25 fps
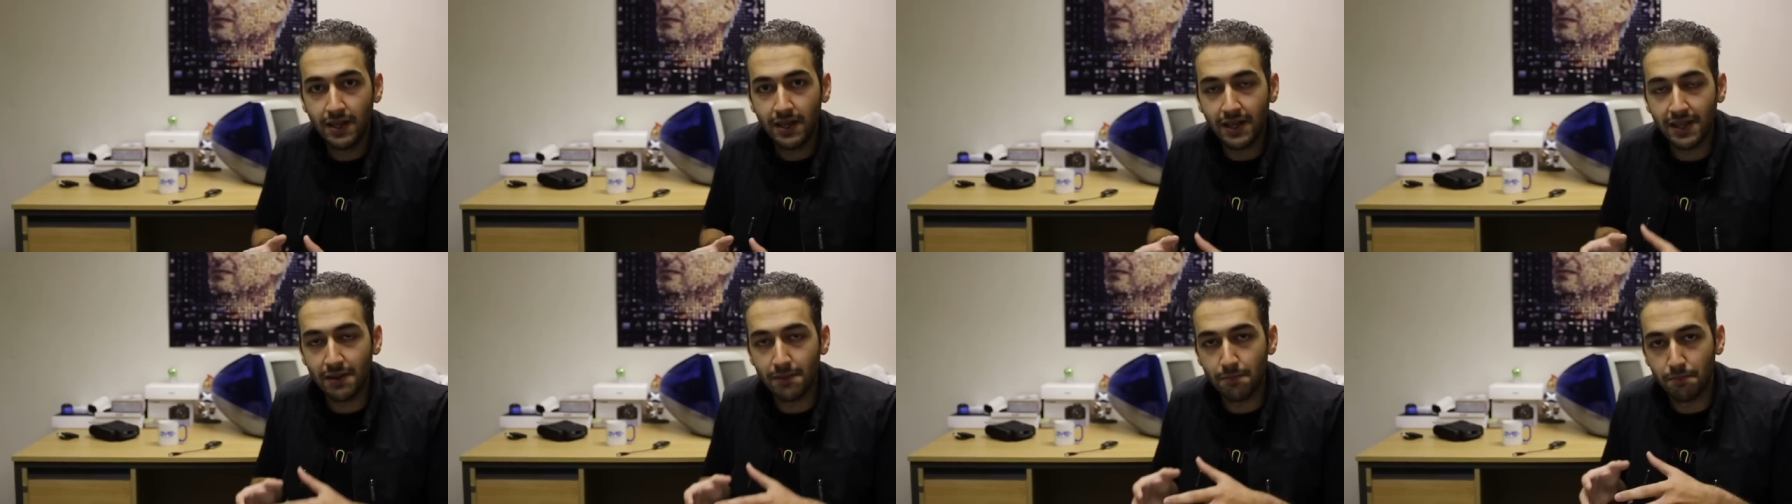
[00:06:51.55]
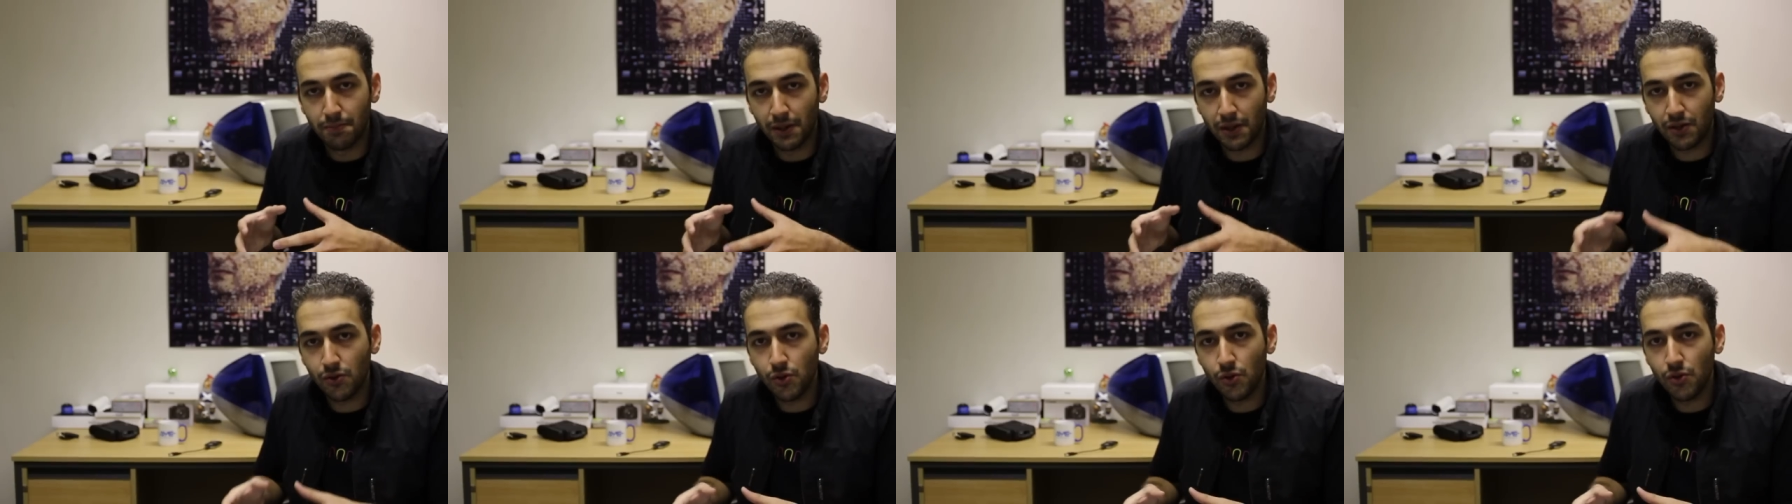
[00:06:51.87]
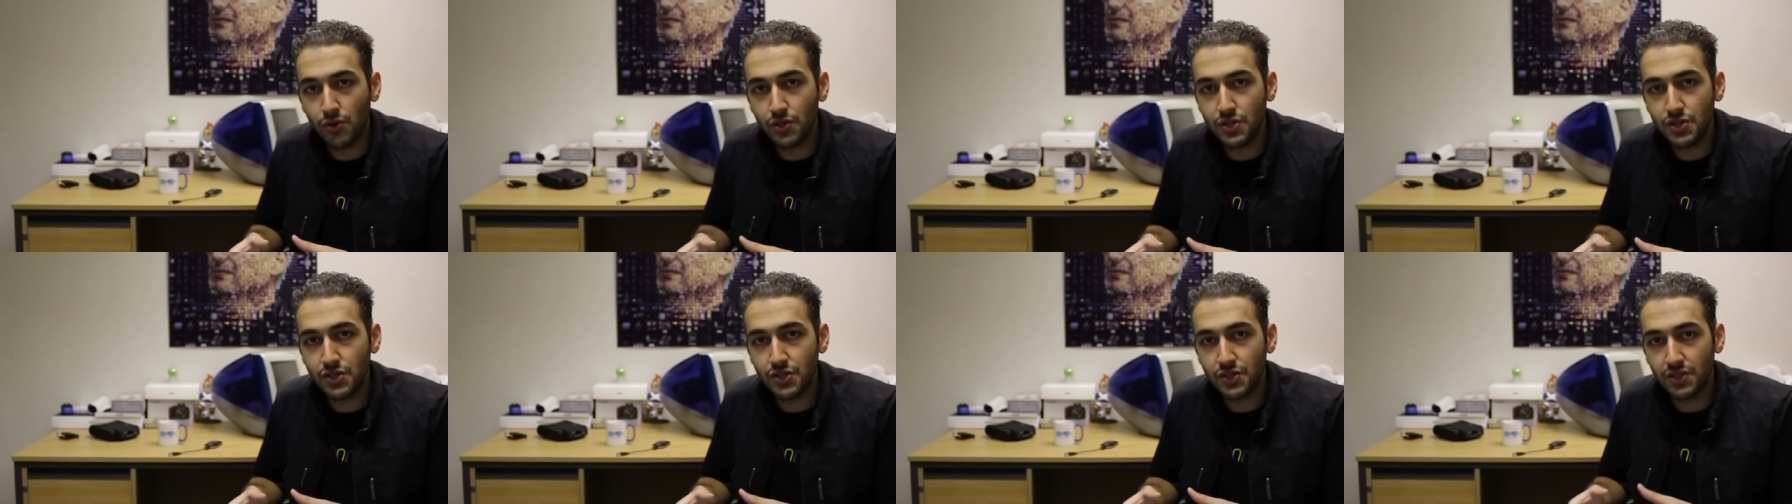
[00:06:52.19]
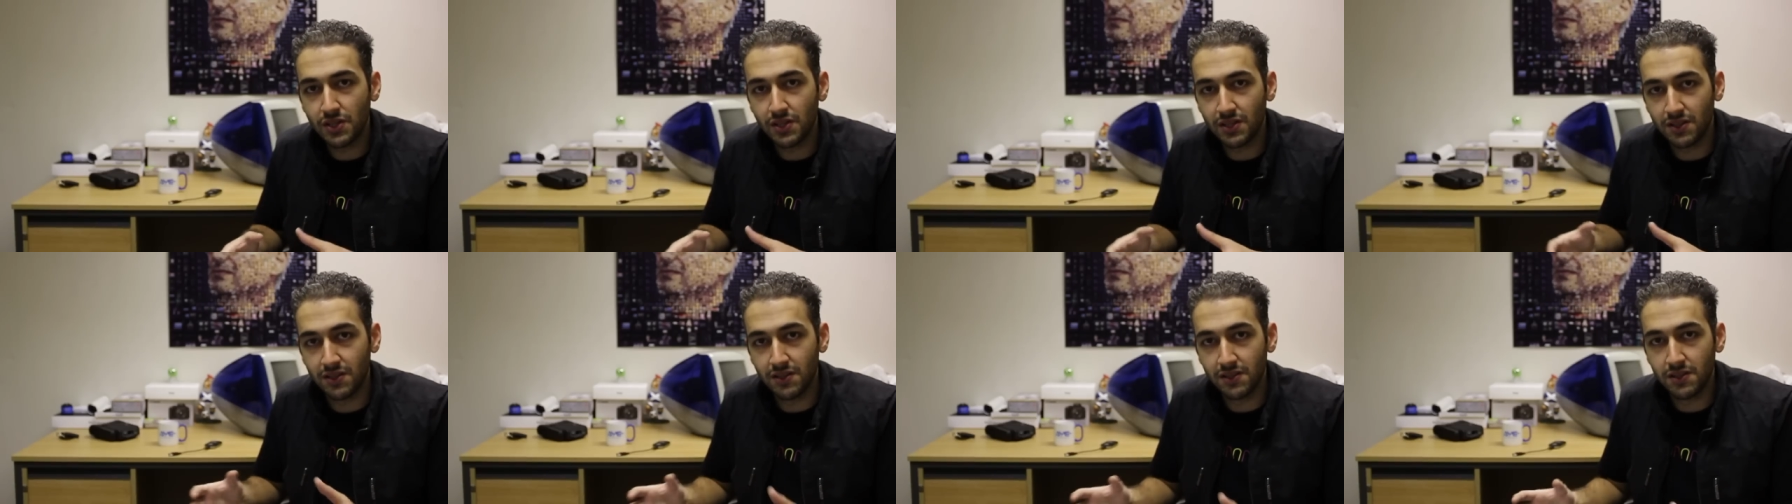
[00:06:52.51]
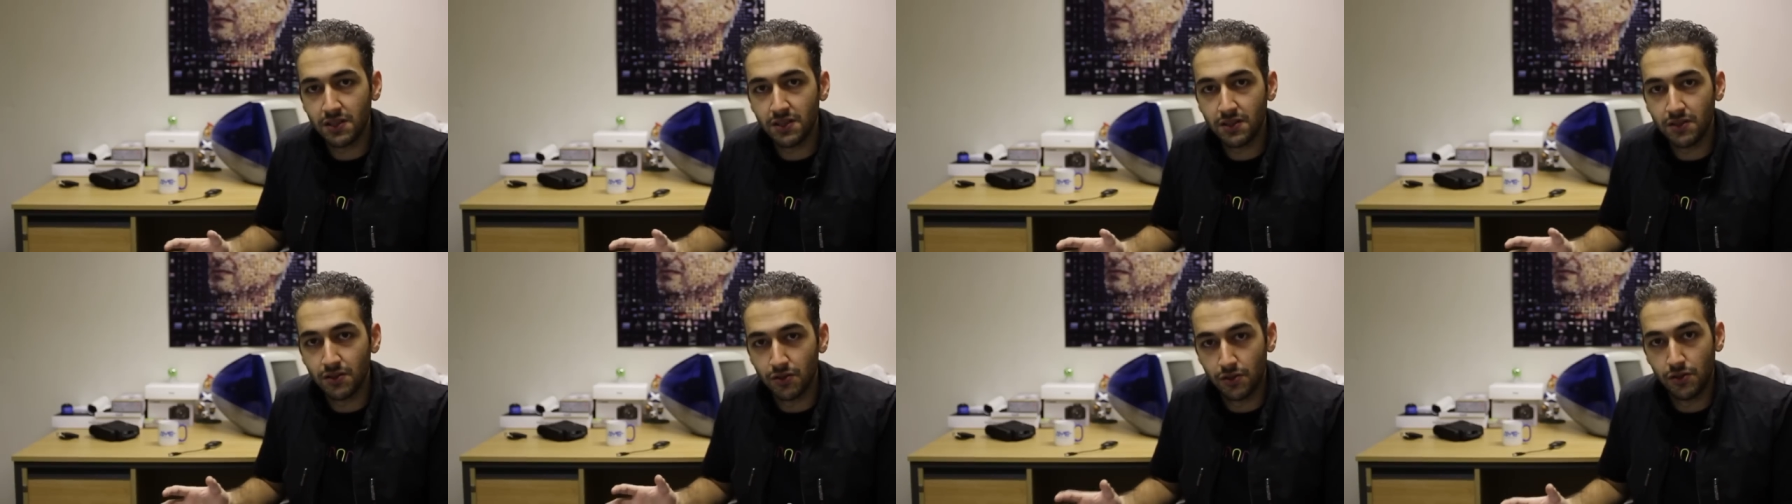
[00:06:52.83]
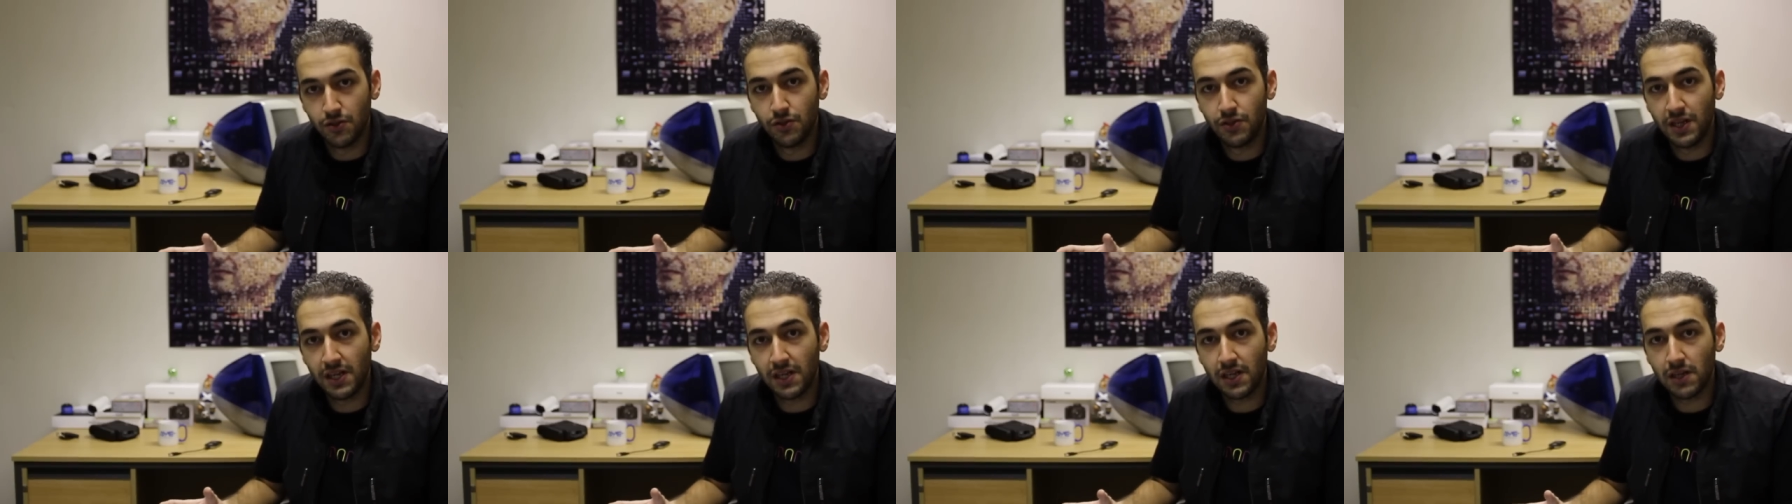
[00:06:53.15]
and because they
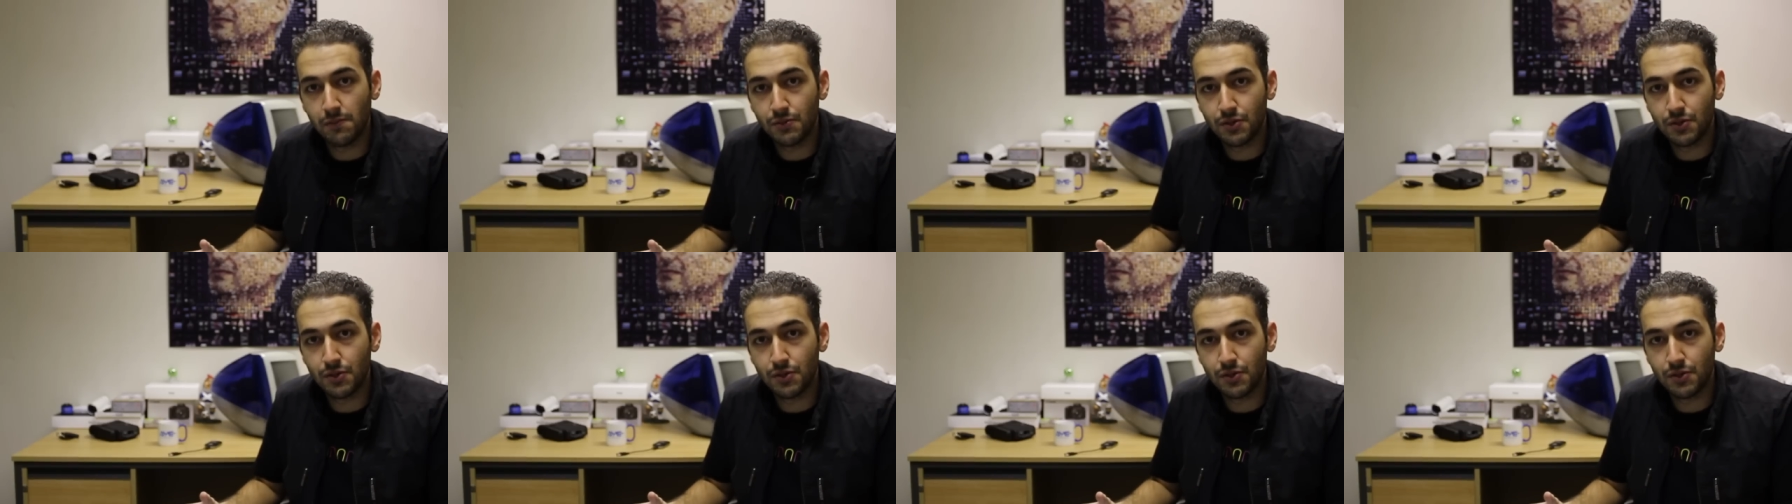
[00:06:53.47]
do take